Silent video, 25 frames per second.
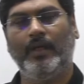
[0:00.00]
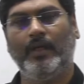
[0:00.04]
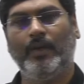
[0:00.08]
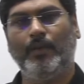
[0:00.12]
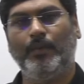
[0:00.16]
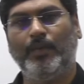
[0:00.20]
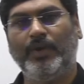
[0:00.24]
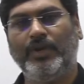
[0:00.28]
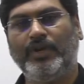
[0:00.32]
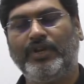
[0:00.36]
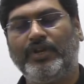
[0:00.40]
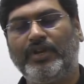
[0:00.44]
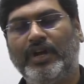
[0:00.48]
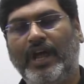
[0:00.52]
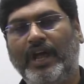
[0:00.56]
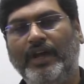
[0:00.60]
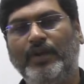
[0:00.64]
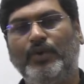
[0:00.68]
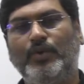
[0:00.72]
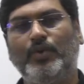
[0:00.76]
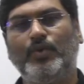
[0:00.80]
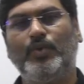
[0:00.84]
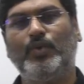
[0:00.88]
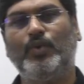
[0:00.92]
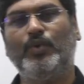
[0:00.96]
we try
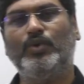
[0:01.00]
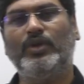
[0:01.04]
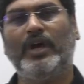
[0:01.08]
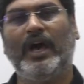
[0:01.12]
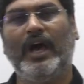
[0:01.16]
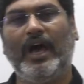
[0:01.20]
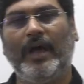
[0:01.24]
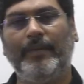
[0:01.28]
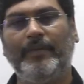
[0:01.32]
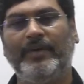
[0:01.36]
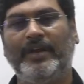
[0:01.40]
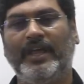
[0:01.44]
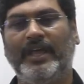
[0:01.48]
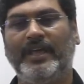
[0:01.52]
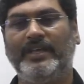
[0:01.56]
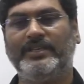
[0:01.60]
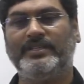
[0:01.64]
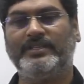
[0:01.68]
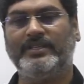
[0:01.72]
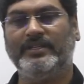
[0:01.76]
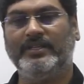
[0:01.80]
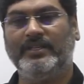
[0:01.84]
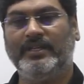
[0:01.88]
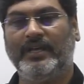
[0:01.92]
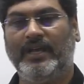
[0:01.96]
to know the
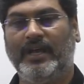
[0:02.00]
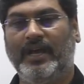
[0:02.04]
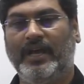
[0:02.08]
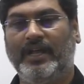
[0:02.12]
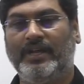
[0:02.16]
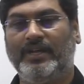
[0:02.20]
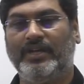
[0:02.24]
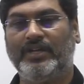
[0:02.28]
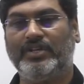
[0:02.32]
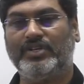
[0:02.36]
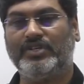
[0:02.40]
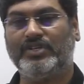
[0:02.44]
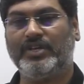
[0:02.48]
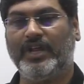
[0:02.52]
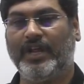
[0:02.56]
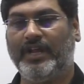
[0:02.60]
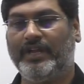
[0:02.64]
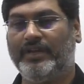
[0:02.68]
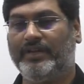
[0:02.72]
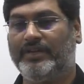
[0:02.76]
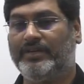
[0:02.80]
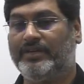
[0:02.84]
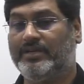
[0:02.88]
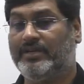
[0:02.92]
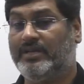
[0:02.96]
hybridization.
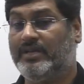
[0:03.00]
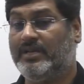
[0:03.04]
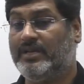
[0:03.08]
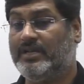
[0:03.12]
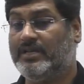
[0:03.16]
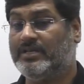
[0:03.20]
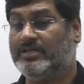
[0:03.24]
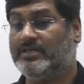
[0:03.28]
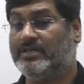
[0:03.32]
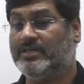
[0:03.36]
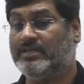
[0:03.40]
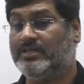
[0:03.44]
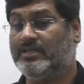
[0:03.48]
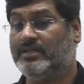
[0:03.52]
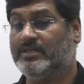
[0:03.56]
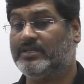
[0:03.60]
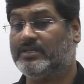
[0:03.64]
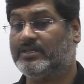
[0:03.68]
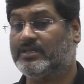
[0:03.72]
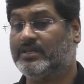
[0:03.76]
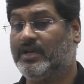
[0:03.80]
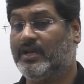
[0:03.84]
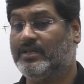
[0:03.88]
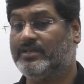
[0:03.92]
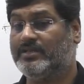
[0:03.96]
Understand, listen
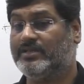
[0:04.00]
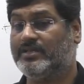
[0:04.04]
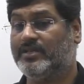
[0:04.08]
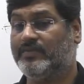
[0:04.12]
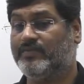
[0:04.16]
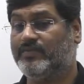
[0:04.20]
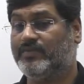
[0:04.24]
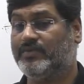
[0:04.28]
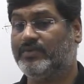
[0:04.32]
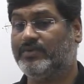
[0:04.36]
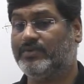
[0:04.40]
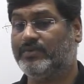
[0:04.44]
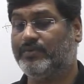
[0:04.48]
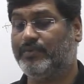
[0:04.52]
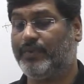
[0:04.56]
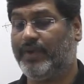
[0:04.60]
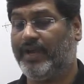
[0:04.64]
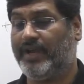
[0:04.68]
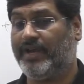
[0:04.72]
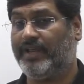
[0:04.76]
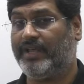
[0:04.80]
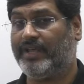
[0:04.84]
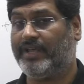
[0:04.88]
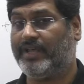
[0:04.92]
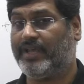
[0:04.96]
this concept
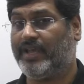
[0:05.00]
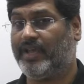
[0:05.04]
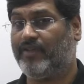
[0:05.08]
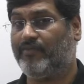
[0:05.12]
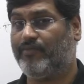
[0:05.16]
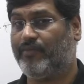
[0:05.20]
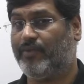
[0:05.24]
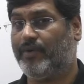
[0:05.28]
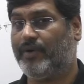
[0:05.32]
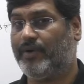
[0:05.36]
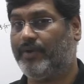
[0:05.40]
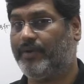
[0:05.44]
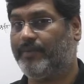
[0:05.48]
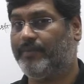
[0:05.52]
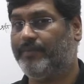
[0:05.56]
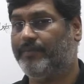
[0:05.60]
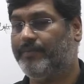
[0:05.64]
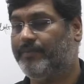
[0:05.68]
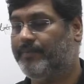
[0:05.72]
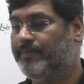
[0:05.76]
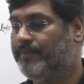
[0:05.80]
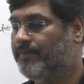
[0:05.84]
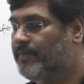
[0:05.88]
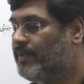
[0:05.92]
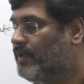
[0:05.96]
very carefully.
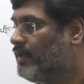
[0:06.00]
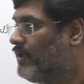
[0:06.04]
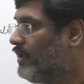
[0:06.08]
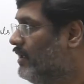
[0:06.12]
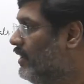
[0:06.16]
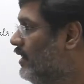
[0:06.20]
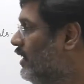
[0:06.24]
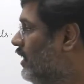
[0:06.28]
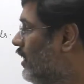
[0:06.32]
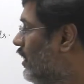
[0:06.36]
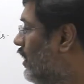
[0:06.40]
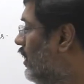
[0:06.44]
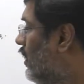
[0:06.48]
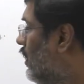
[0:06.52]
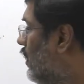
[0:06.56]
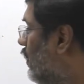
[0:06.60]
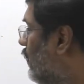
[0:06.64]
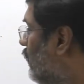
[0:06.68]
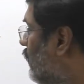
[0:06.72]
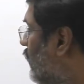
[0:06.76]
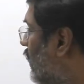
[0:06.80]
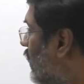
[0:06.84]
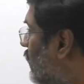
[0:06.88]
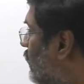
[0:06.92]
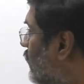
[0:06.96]

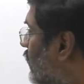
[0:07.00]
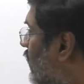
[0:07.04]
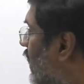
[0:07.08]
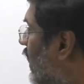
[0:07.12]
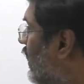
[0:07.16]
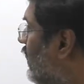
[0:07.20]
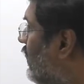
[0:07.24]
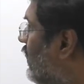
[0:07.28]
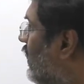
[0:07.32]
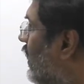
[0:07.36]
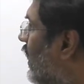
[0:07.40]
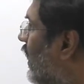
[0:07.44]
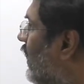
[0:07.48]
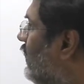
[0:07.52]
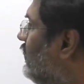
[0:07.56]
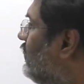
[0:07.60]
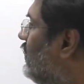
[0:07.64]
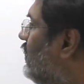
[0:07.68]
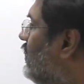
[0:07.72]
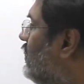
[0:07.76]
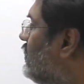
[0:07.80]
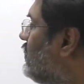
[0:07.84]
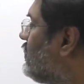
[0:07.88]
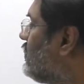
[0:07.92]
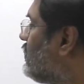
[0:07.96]
When we write like
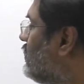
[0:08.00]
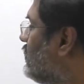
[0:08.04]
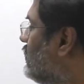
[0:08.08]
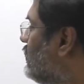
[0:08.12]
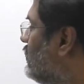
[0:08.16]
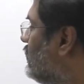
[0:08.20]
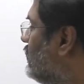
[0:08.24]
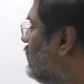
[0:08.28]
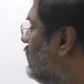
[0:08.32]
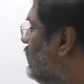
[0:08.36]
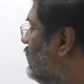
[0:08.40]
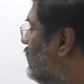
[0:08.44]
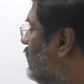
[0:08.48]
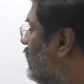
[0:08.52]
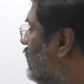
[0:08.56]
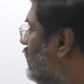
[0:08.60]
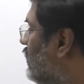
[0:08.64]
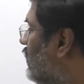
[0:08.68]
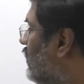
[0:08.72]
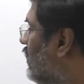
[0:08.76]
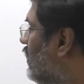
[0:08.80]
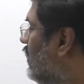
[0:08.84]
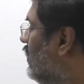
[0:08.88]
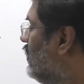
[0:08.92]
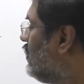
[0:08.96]
this,
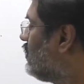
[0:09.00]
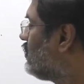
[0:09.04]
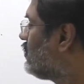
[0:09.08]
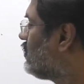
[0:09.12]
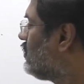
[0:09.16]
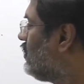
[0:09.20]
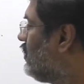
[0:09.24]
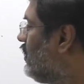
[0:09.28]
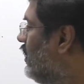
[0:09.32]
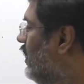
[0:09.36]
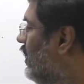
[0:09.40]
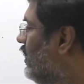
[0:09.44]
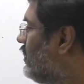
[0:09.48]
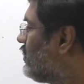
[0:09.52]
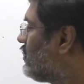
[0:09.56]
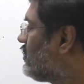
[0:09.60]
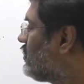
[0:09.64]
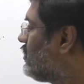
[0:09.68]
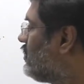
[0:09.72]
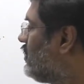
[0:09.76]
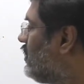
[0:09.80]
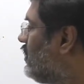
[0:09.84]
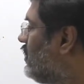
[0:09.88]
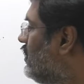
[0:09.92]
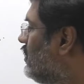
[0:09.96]

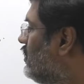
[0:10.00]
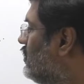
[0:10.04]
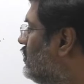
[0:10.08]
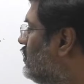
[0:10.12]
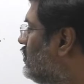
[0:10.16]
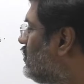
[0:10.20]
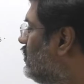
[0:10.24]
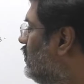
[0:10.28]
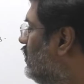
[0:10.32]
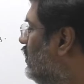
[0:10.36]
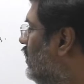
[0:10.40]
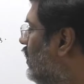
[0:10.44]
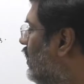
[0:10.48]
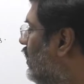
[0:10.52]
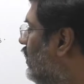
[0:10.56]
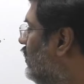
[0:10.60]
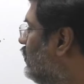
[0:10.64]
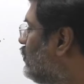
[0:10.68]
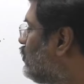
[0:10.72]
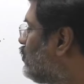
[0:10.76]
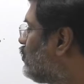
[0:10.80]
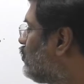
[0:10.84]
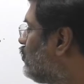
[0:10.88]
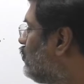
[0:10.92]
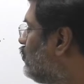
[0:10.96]
CH3,
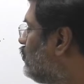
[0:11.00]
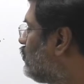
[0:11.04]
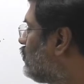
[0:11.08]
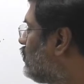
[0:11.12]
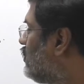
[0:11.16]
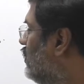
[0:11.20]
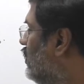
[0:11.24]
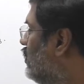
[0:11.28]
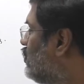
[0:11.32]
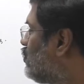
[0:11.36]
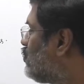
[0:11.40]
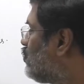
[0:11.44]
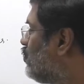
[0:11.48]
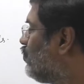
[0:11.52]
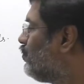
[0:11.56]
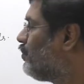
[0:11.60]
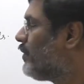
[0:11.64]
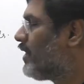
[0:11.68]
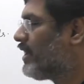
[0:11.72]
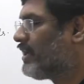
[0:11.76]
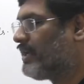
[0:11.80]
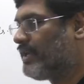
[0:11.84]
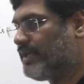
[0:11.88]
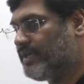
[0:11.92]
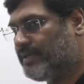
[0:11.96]
CH2, CH2
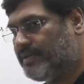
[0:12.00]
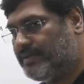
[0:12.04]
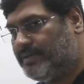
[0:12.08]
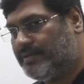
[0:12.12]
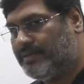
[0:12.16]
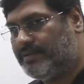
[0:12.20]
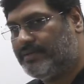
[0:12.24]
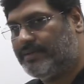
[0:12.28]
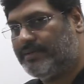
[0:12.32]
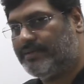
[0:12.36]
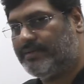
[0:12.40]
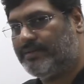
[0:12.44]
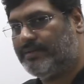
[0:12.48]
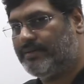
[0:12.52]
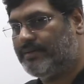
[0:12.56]
minus,